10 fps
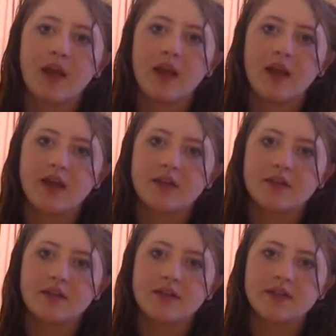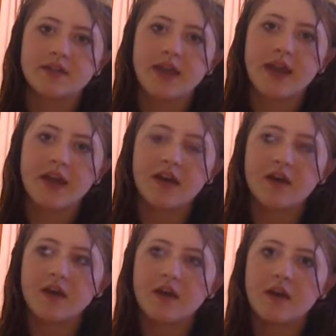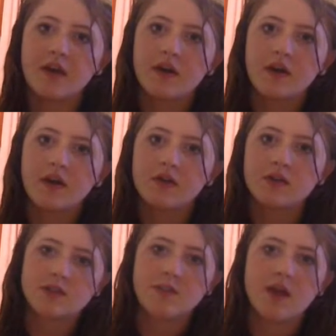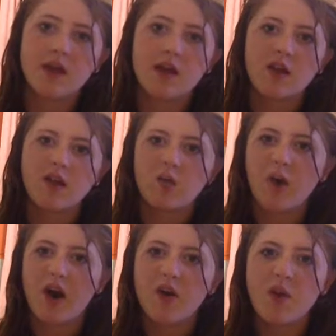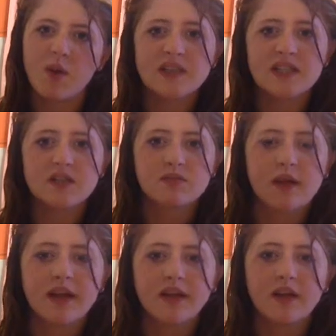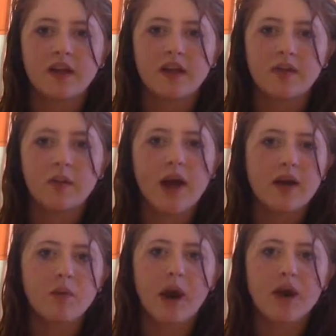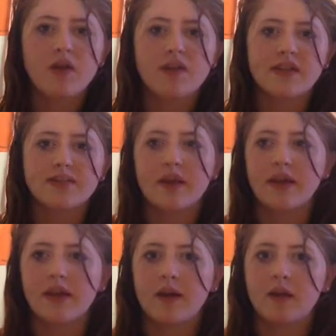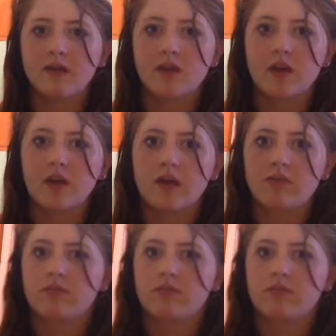and this kid goes to me, "Why are you always smiling? Why are you even smiling?" And I was like,